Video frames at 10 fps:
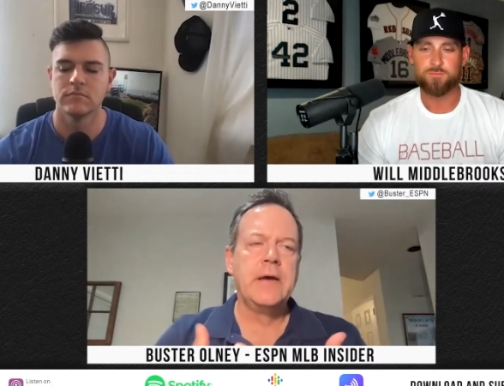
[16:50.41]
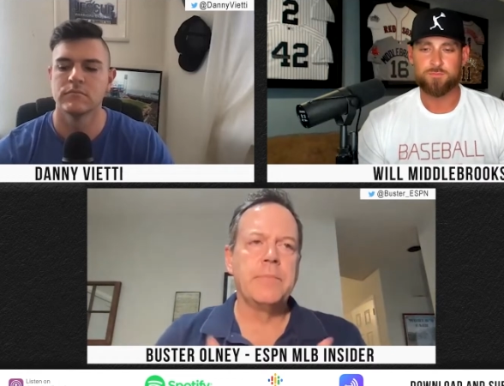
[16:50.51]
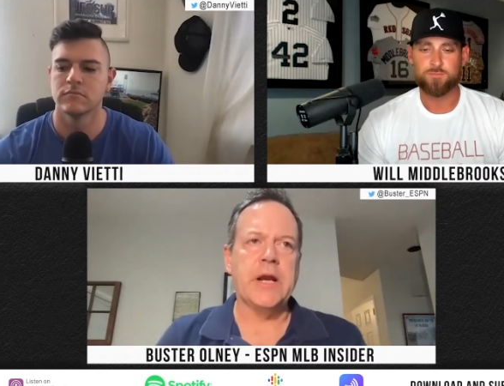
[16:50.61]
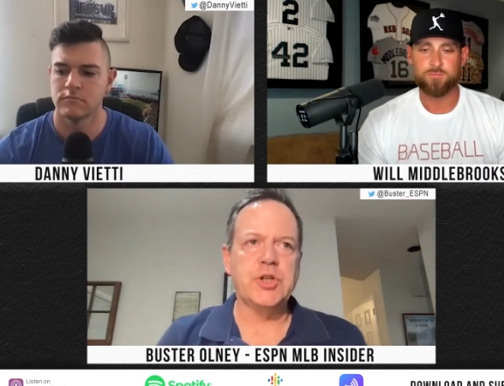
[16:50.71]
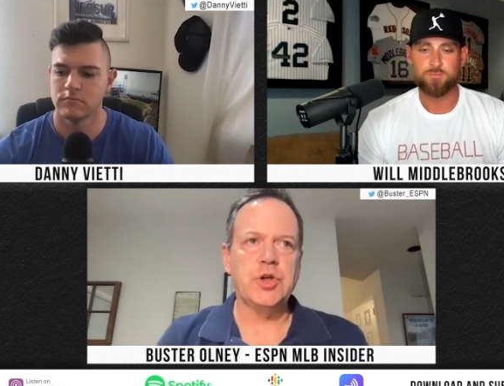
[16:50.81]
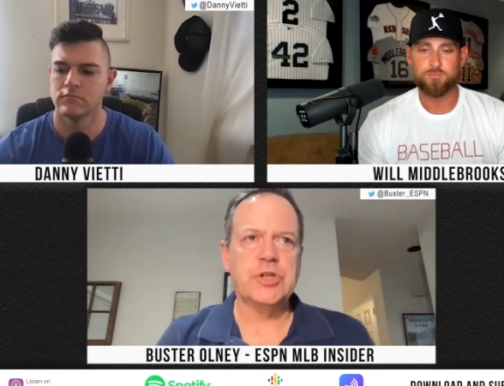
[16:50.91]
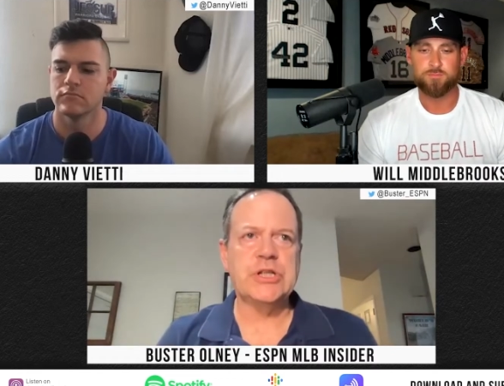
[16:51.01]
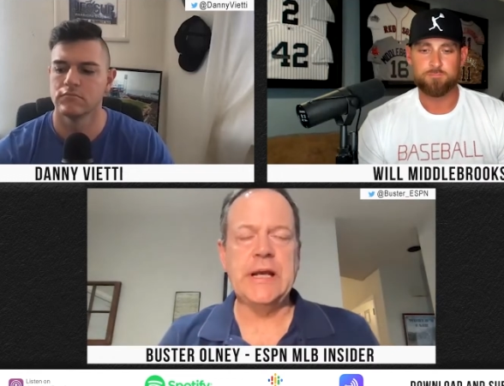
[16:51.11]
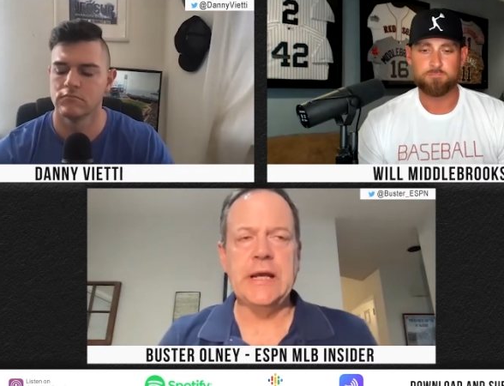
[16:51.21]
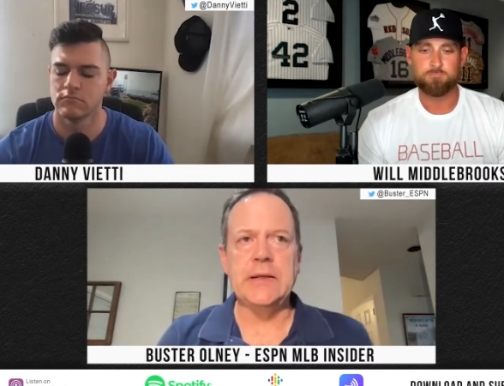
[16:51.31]
Speaker 1: But as you're
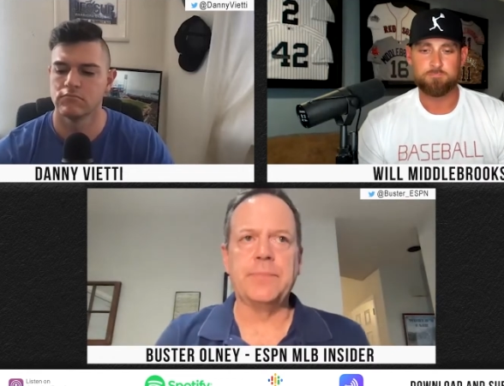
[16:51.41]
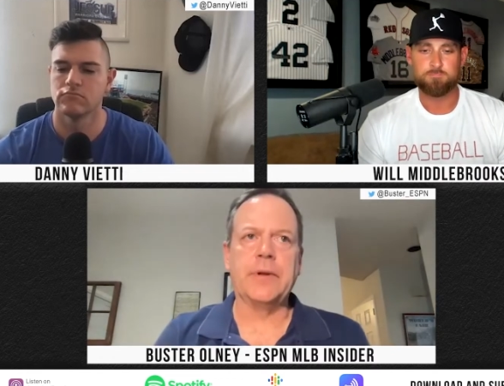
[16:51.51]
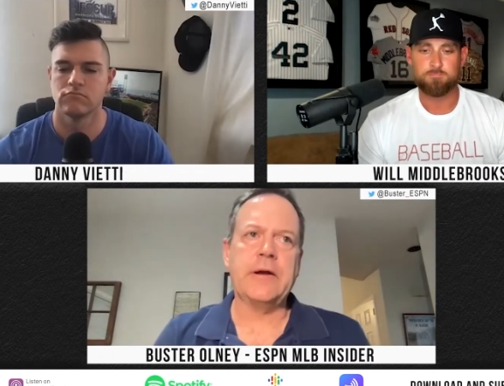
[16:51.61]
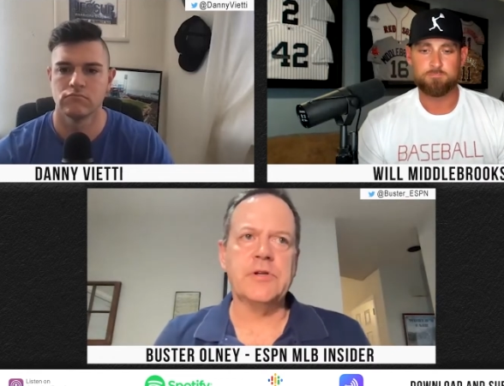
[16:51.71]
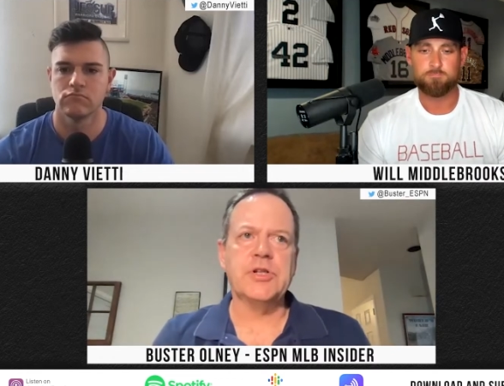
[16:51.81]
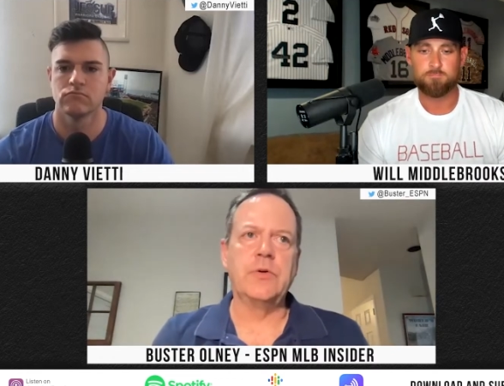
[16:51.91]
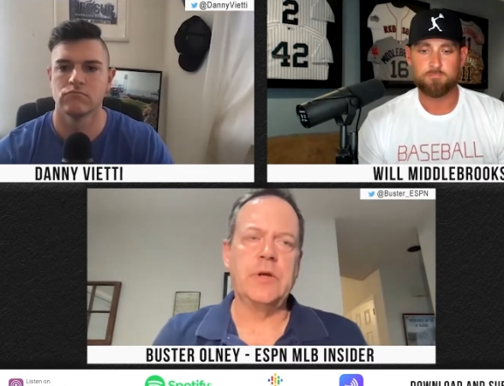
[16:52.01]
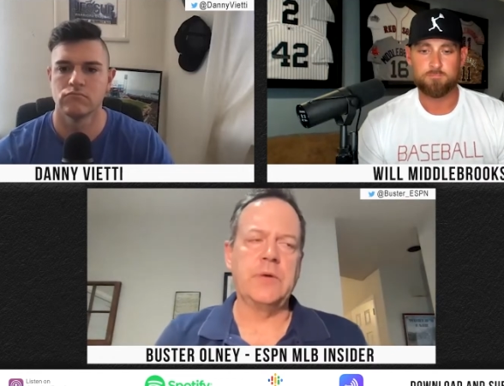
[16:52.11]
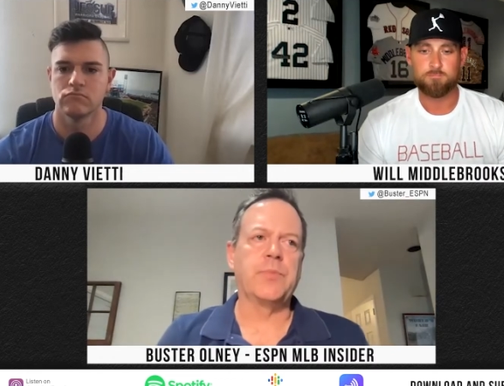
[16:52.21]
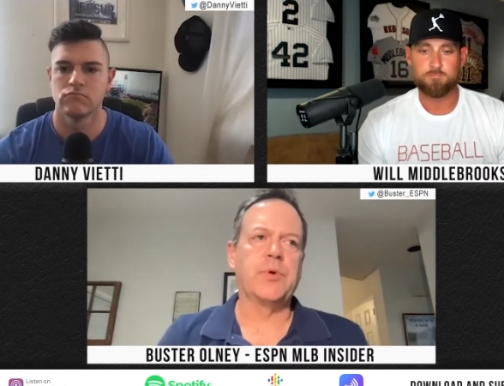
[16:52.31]
sitting in the players'
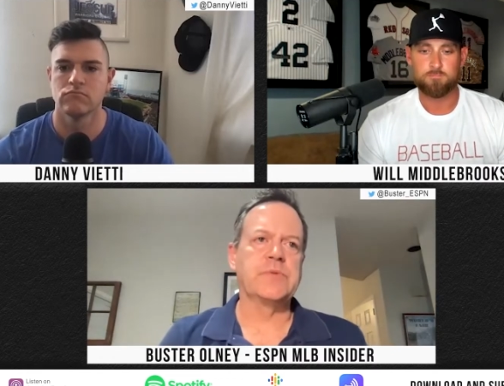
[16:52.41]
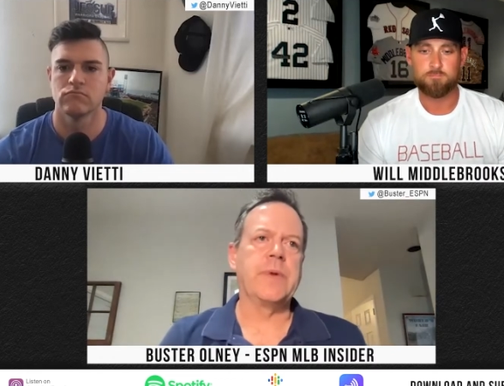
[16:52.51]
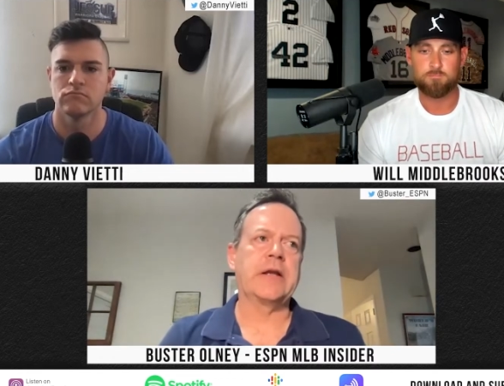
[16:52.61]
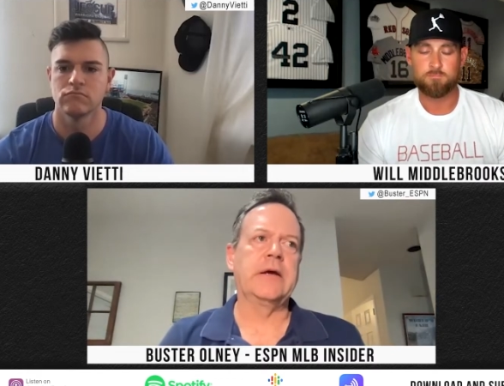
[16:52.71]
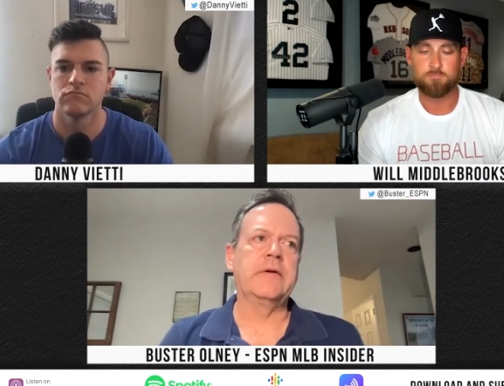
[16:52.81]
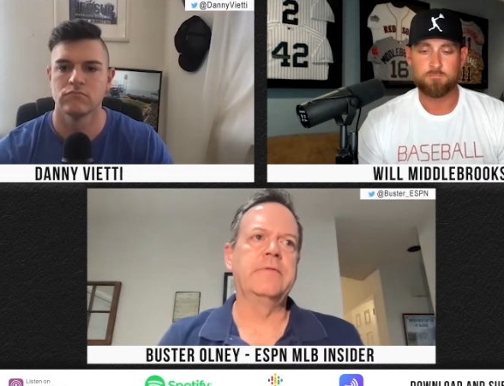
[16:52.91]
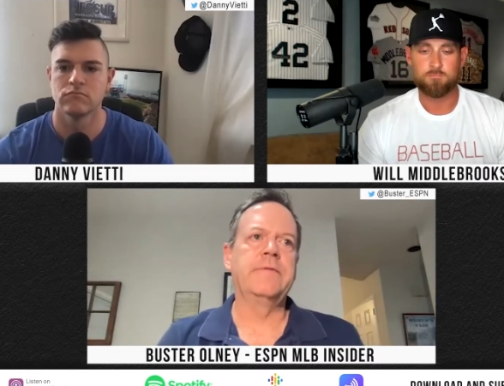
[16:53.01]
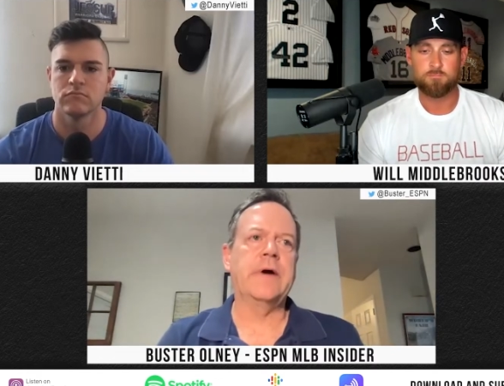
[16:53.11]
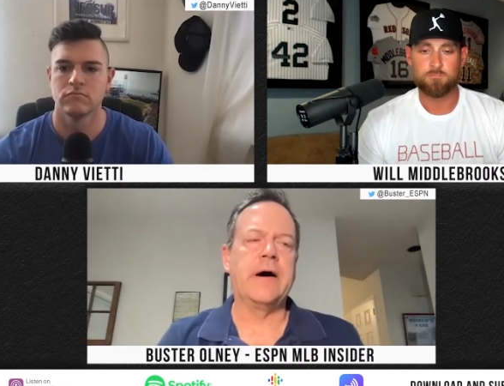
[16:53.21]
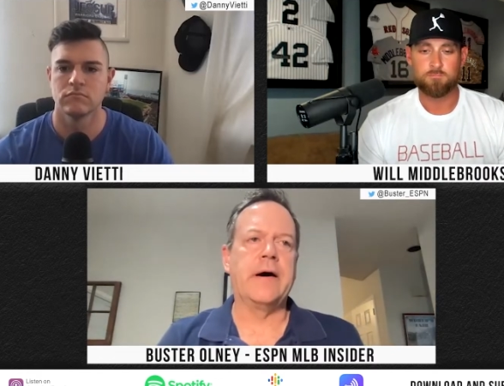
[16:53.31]
union perspective,
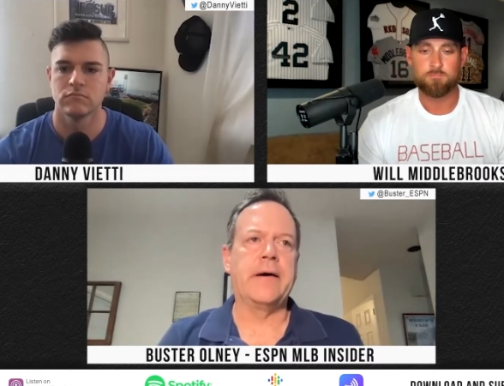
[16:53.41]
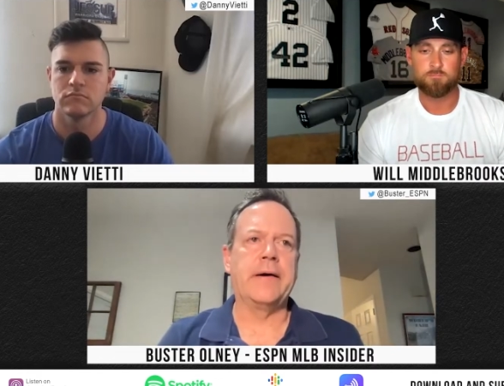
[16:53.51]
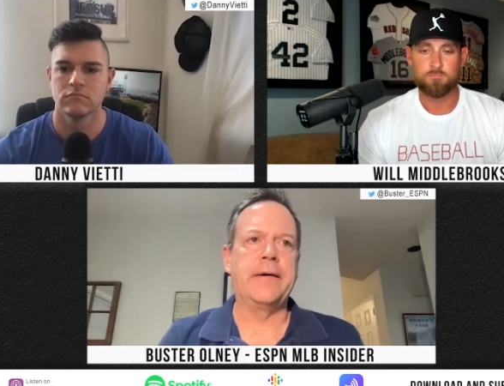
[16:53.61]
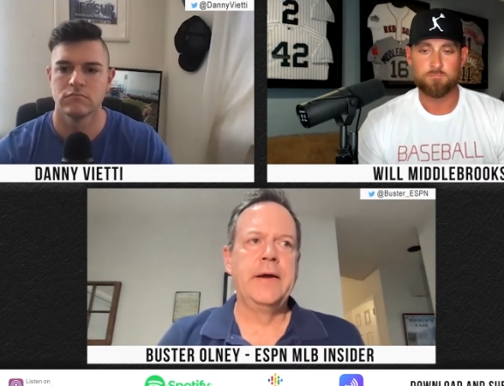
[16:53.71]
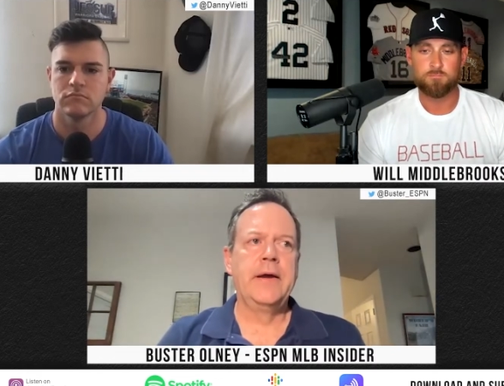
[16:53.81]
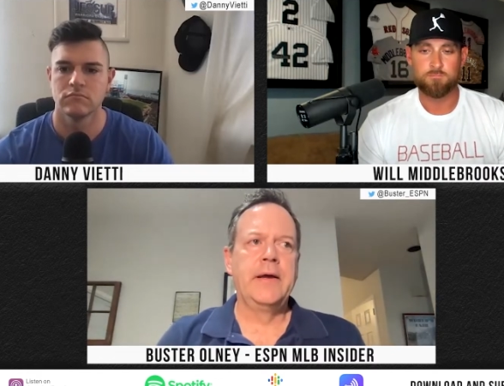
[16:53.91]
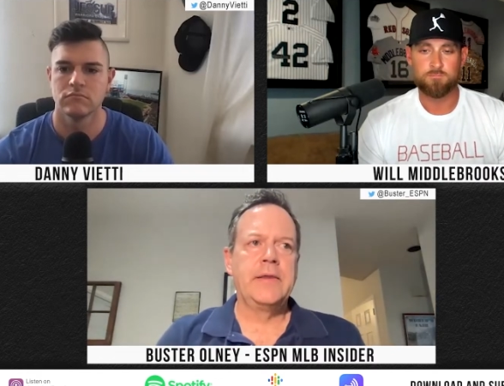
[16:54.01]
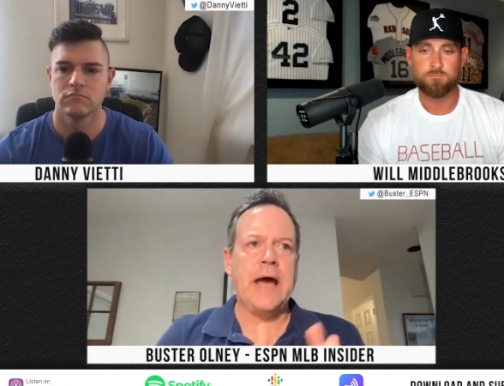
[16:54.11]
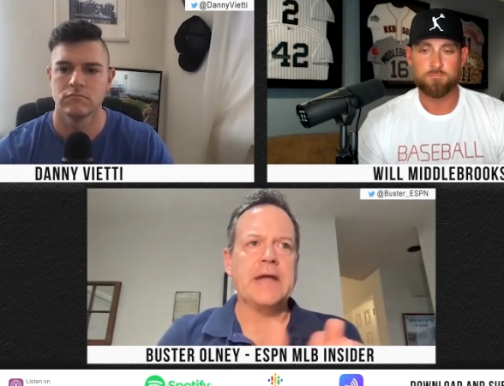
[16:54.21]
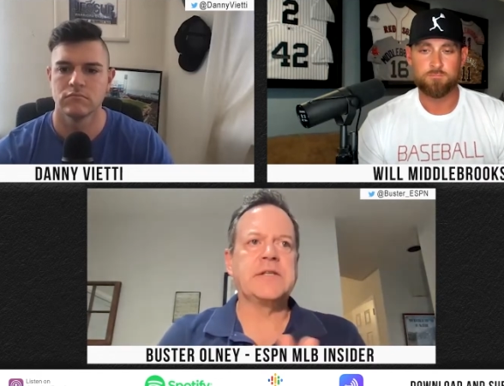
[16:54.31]
uh,
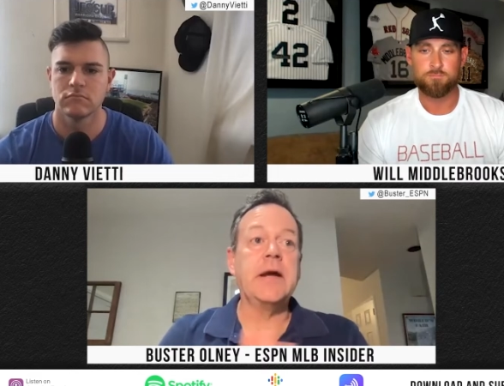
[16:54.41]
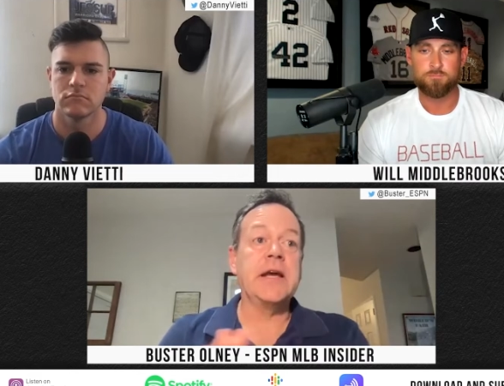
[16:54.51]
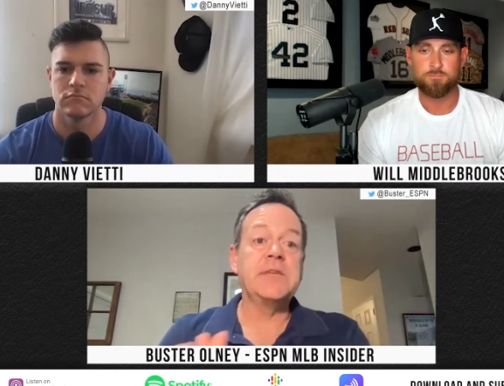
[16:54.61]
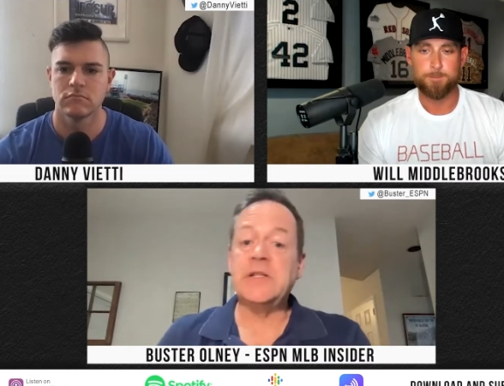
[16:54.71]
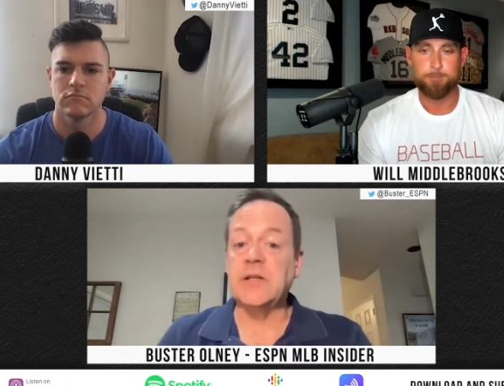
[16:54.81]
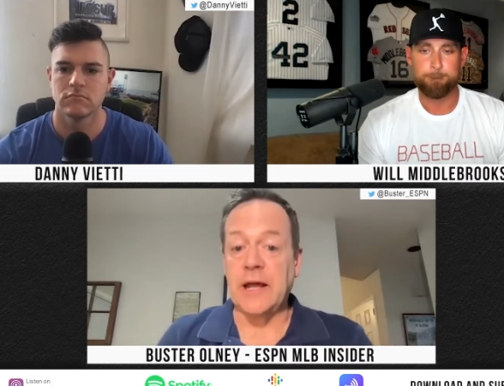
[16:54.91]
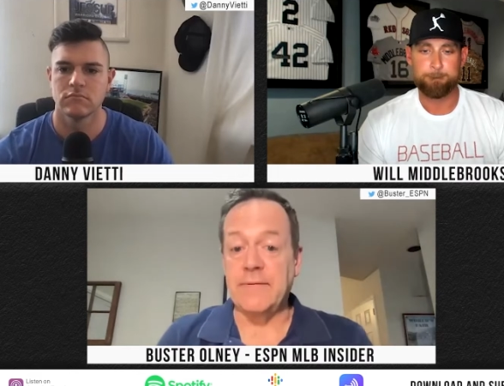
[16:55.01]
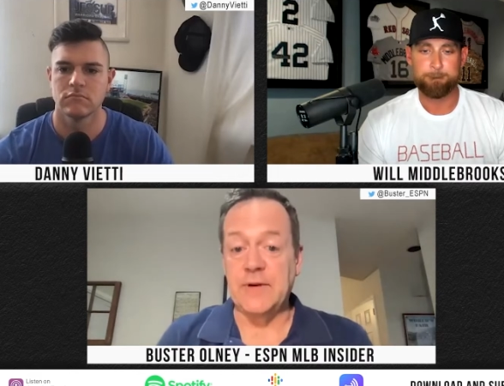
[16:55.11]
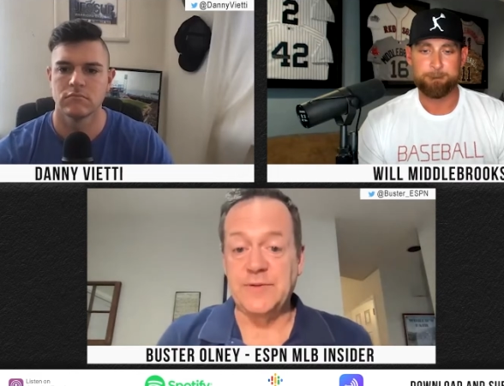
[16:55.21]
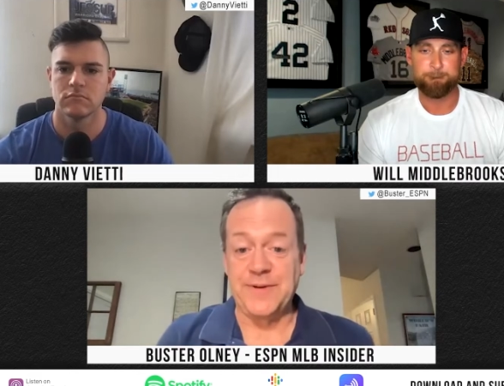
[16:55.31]
that's a nice piece of
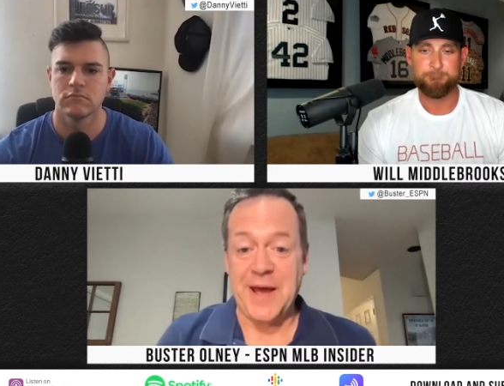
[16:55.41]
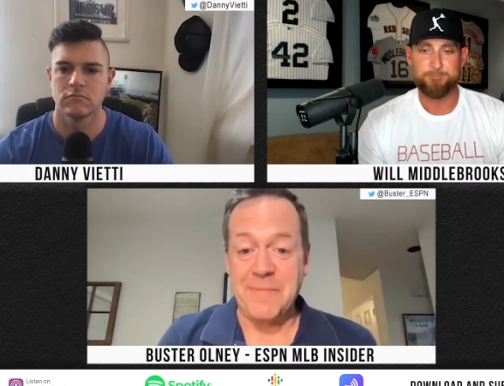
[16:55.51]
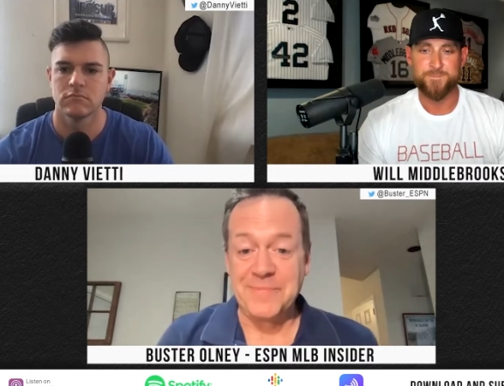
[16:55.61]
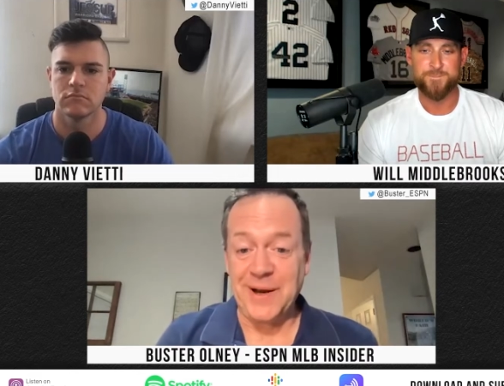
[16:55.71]
leverage for them.